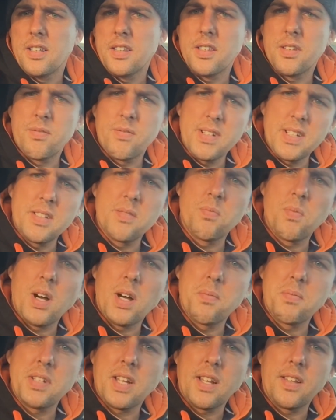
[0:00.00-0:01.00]
The reason why
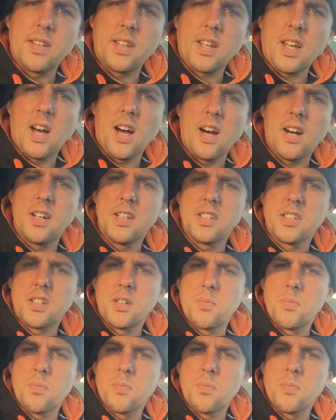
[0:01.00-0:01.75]
I'm sat in the car is